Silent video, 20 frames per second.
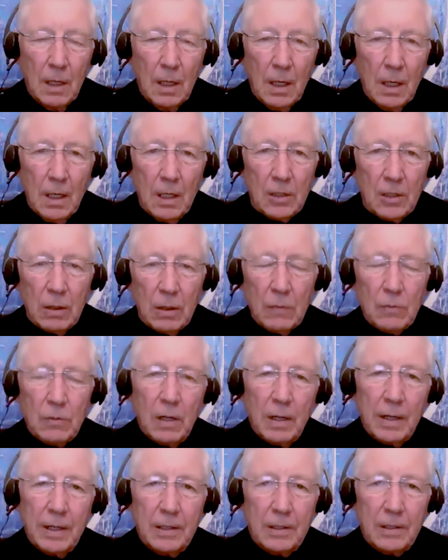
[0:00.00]
So I was
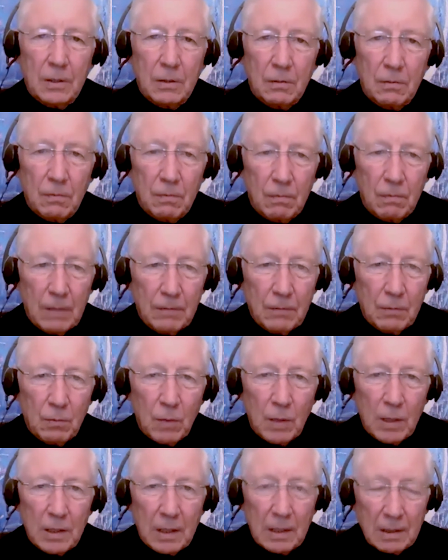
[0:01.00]
lucky to have lived and
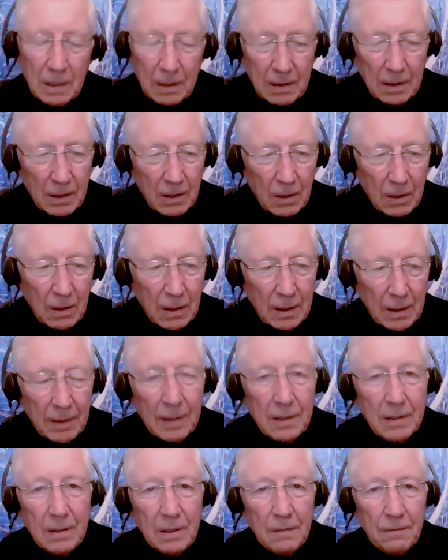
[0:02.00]
worked, as I said earlier, in
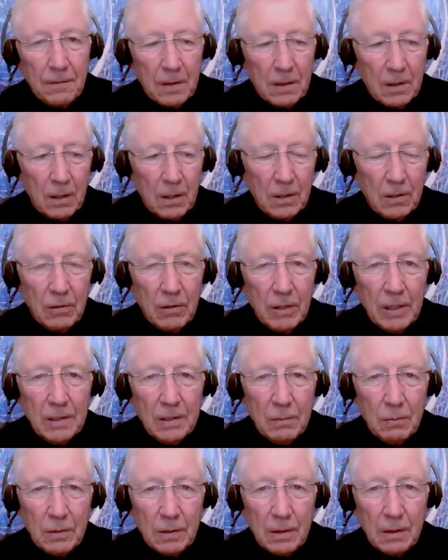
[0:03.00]
these different countries
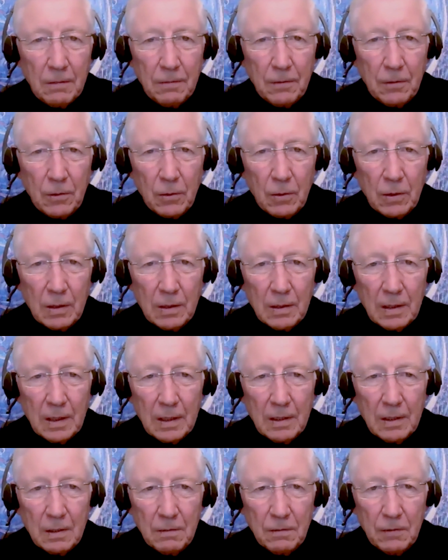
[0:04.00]
with different
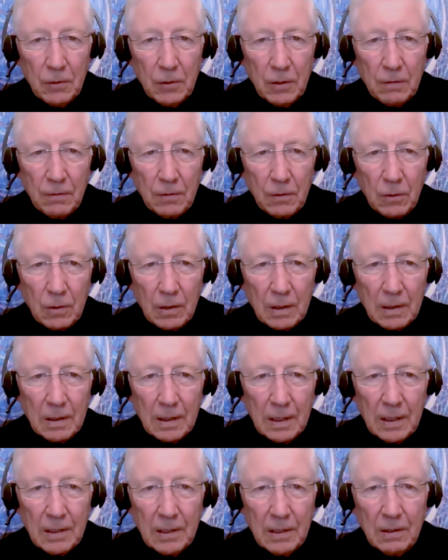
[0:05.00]
organizations, a few different
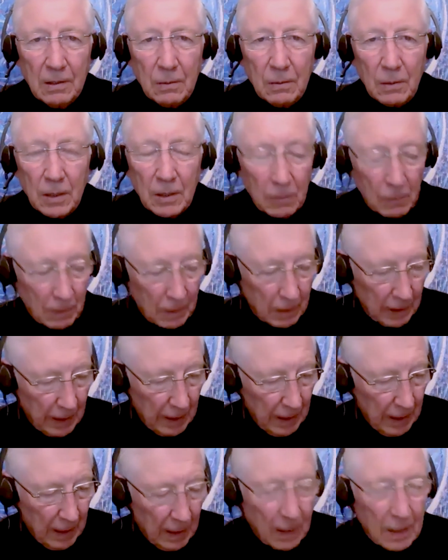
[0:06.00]
organizations. I worked with the
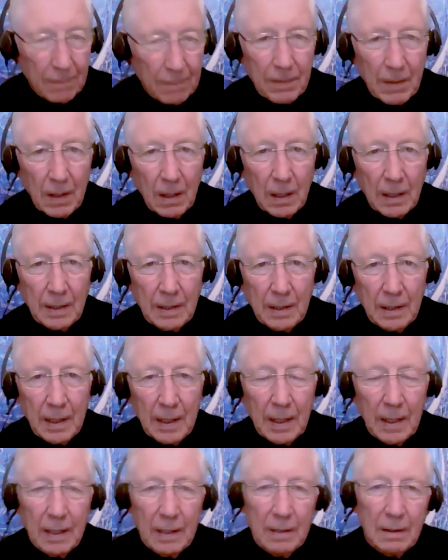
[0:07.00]

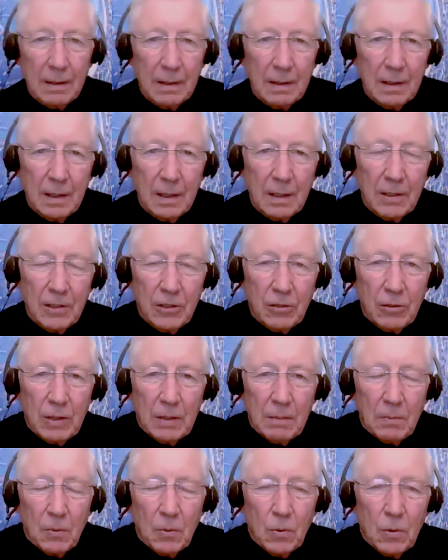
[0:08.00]
IDA and the Irish Trade
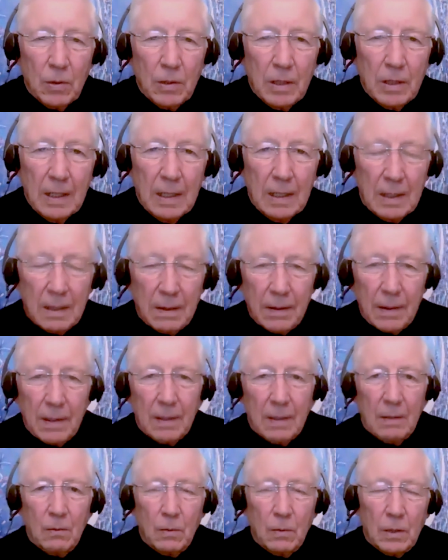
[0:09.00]
Board, and then
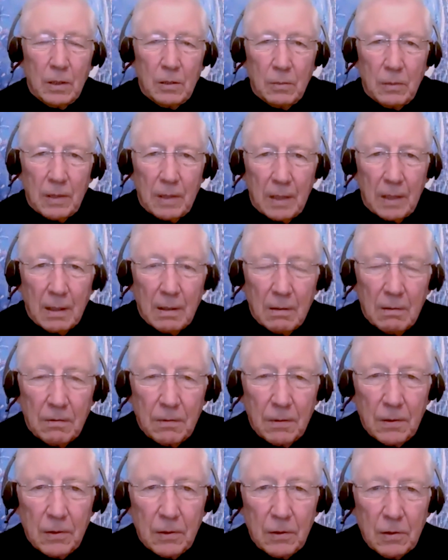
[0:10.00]
I worked with the Ireland
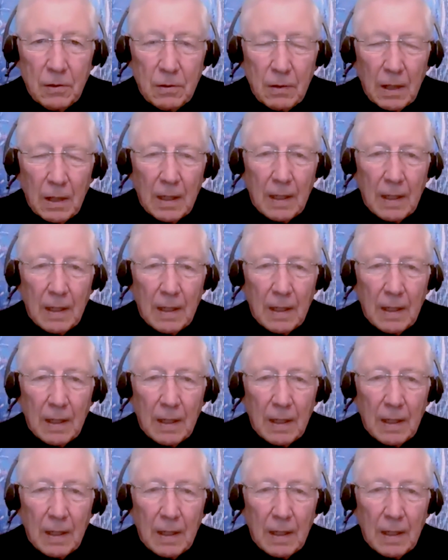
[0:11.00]
Funds.